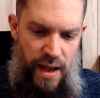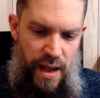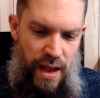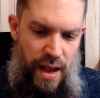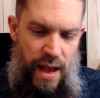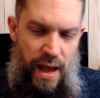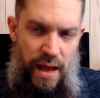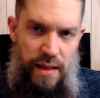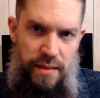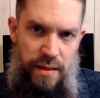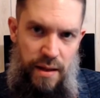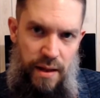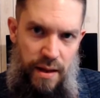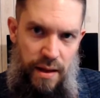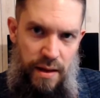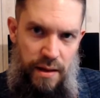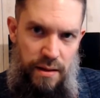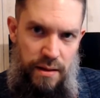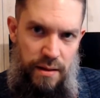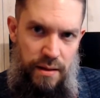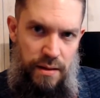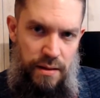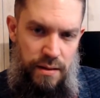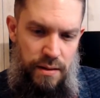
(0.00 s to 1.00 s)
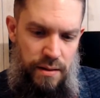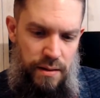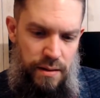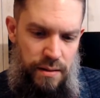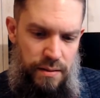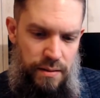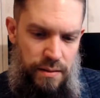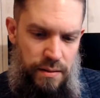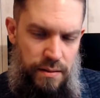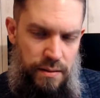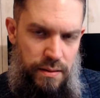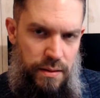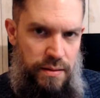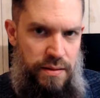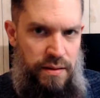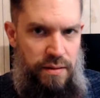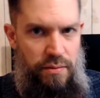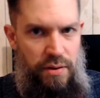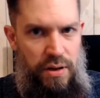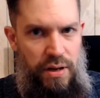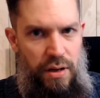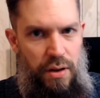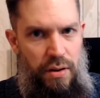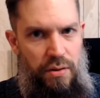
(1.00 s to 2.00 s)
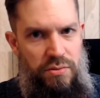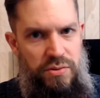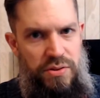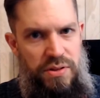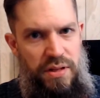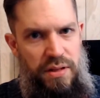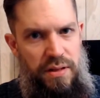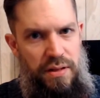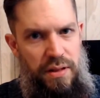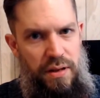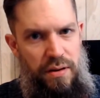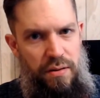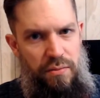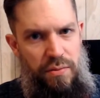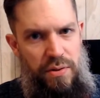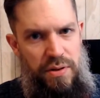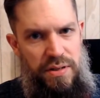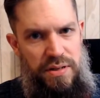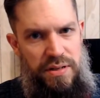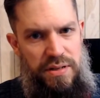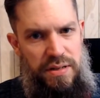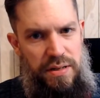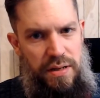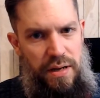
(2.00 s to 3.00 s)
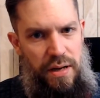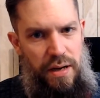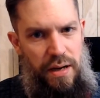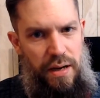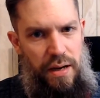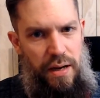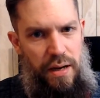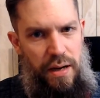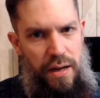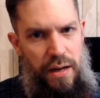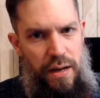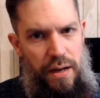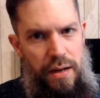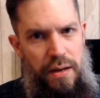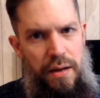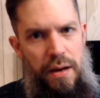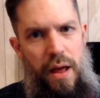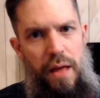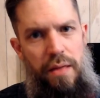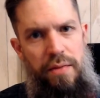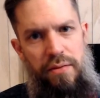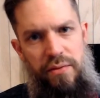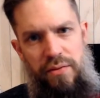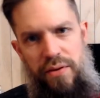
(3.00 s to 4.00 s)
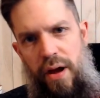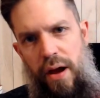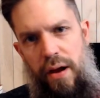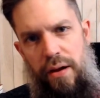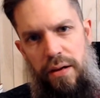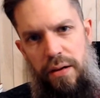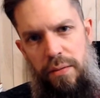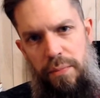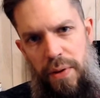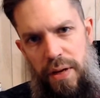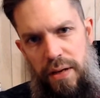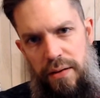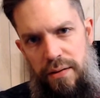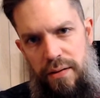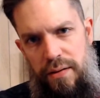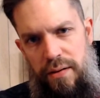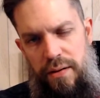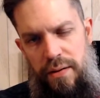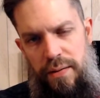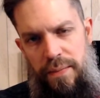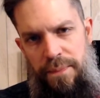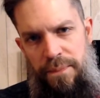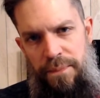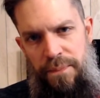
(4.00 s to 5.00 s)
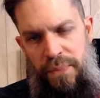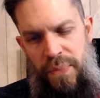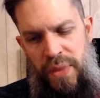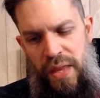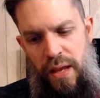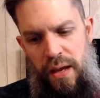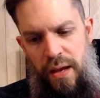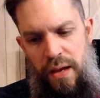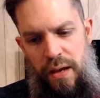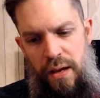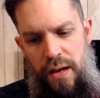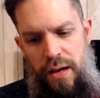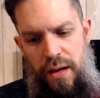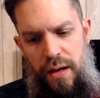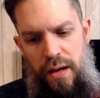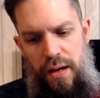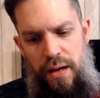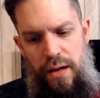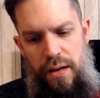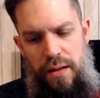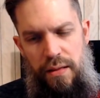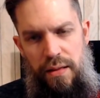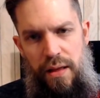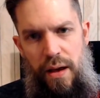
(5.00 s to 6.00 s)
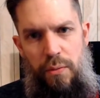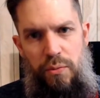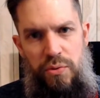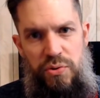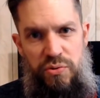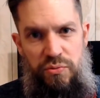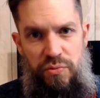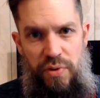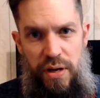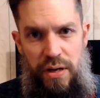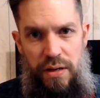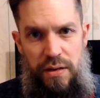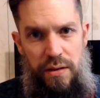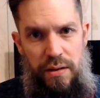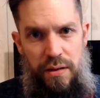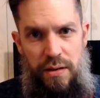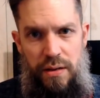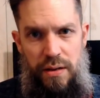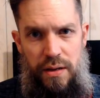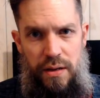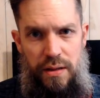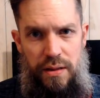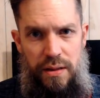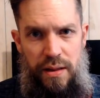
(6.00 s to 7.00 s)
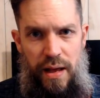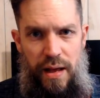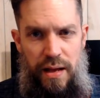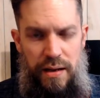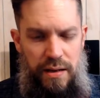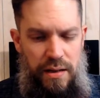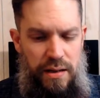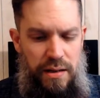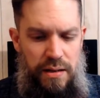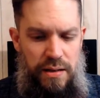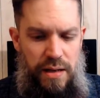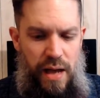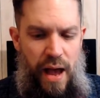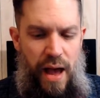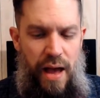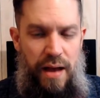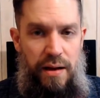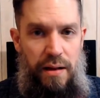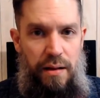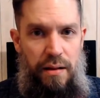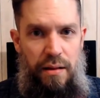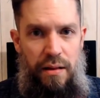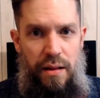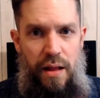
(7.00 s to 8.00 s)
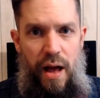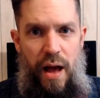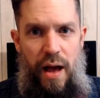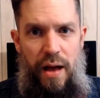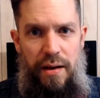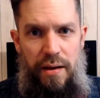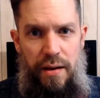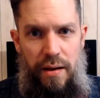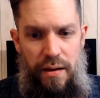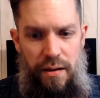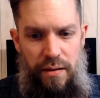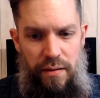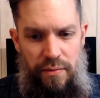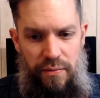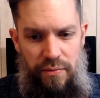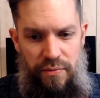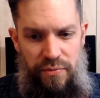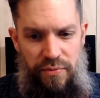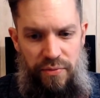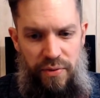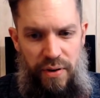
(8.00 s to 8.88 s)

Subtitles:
And then the theory goes that there was another document that was written that had a lot of